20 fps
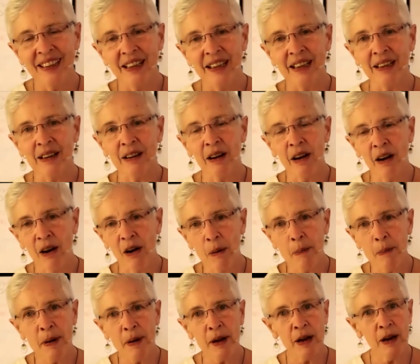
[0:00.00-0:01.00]
And our
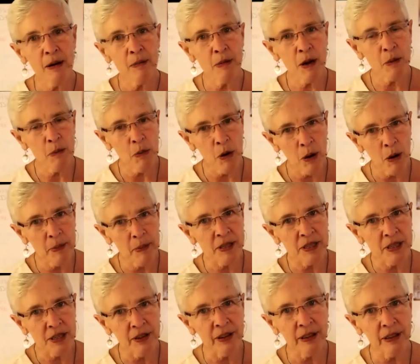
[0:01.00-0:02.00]
becoming more
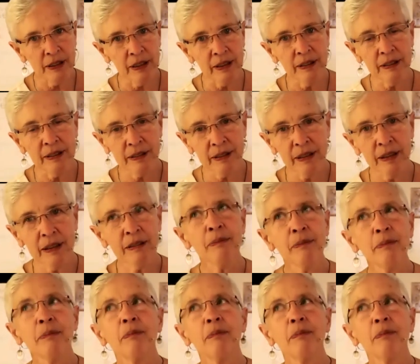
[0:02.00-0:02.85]
materialistic